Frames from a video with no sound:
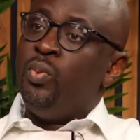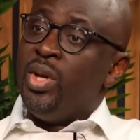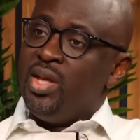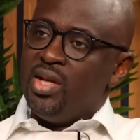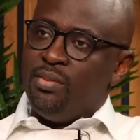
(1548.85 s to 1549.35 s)

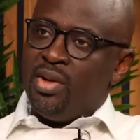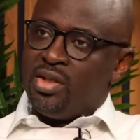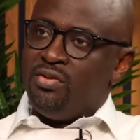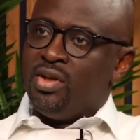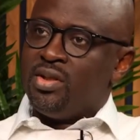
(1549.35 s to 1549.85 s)
within the
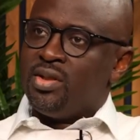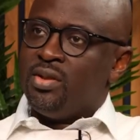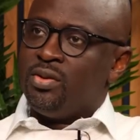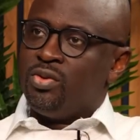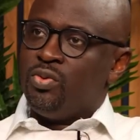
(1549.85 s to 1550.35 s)
bacterial
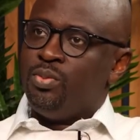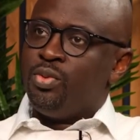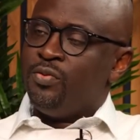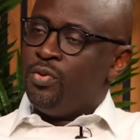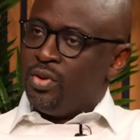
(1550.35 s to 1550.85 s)
cell to
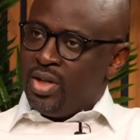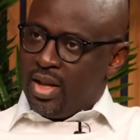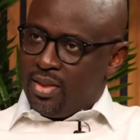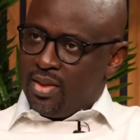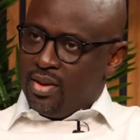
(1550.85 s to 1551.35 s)
provoke
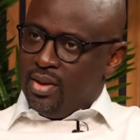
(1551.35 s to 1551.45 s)
death